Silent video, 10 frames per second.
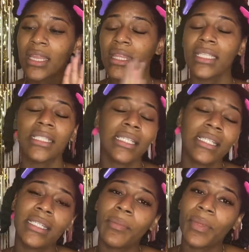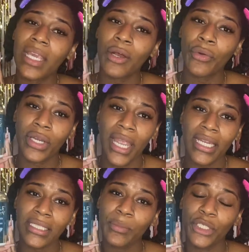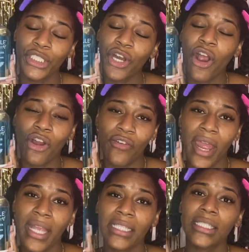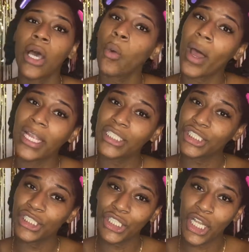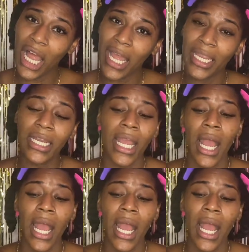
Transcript: this is the Mielle Organics Moisture RX Hawaiian Ginger line.